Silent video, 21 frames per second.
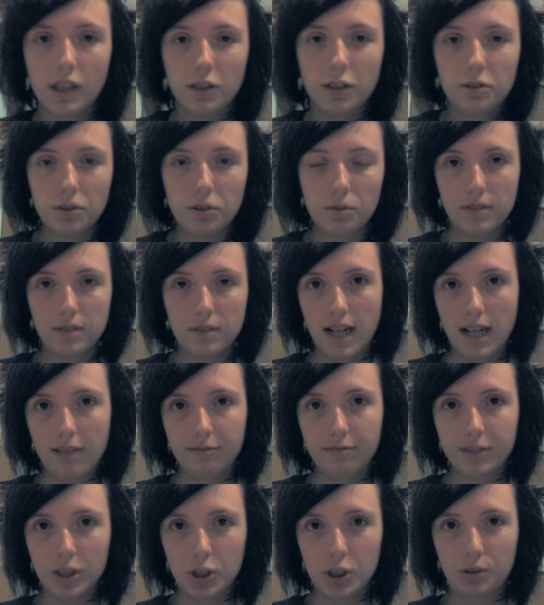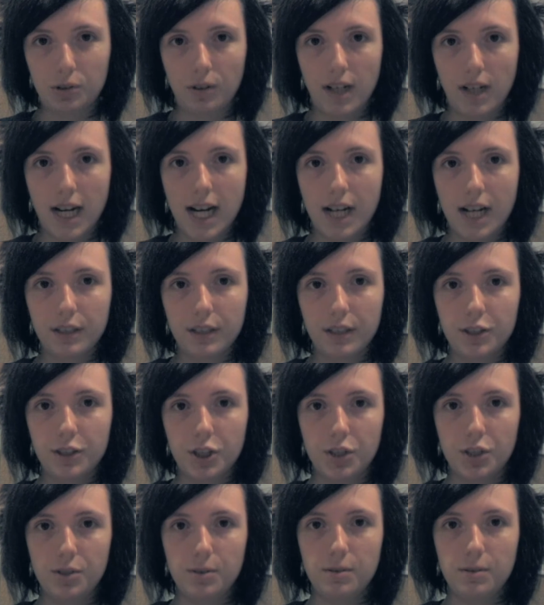You don't have to try
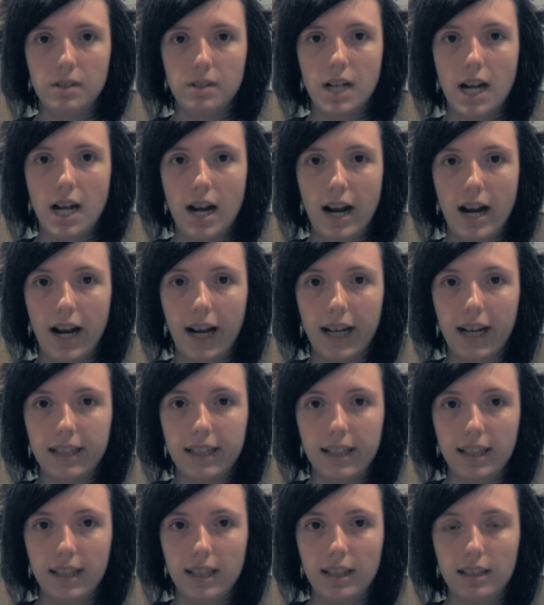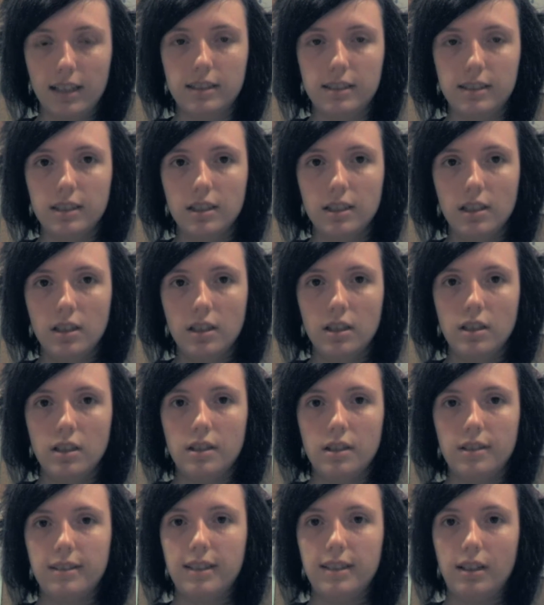to hide it.
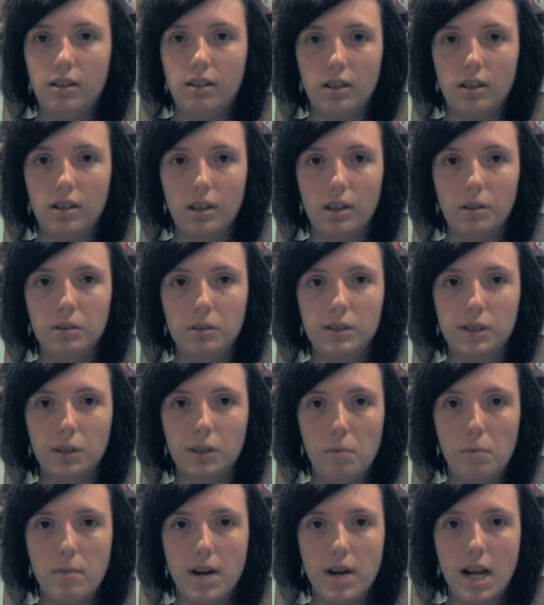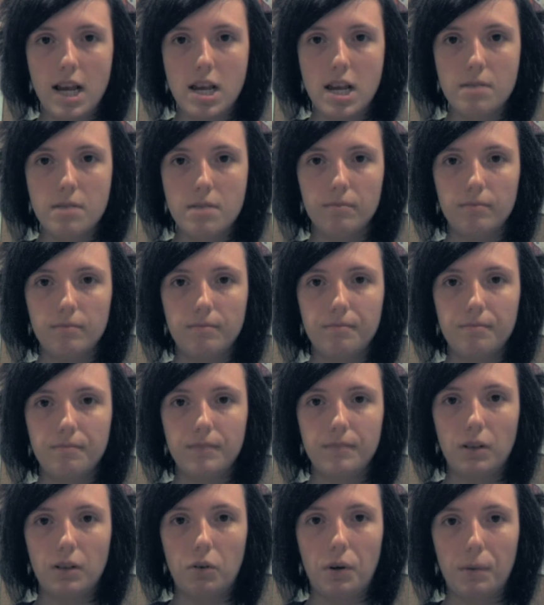There are
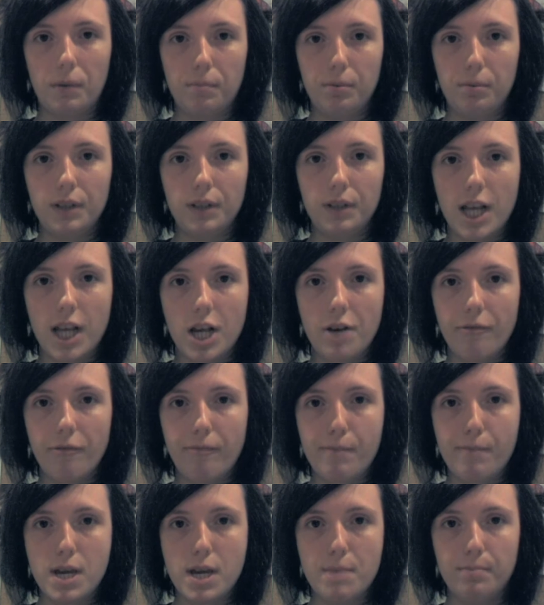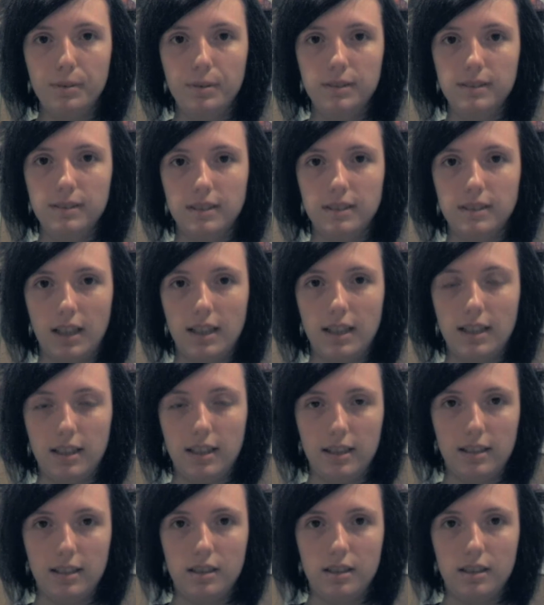plenty of people
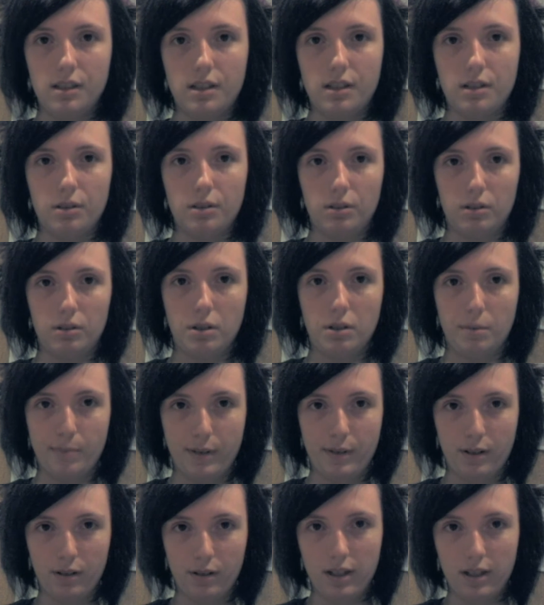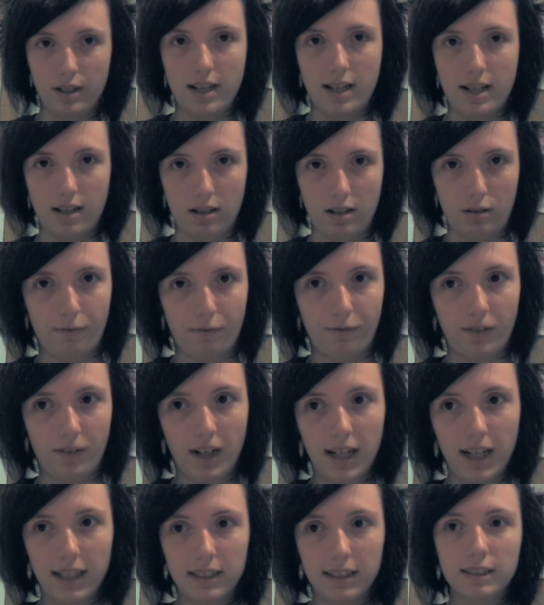in your community, your
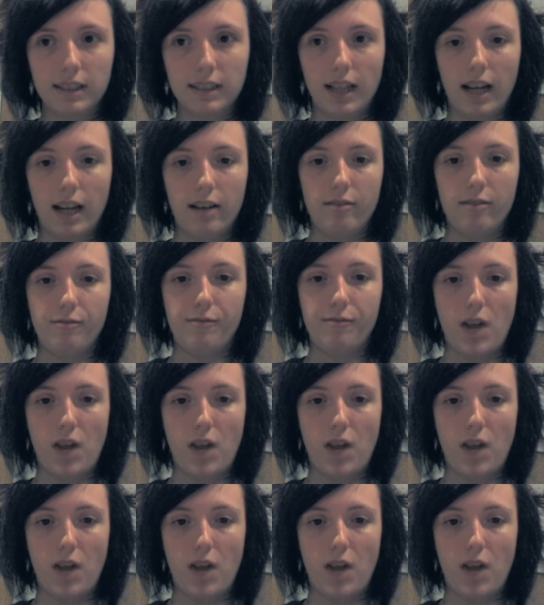friends and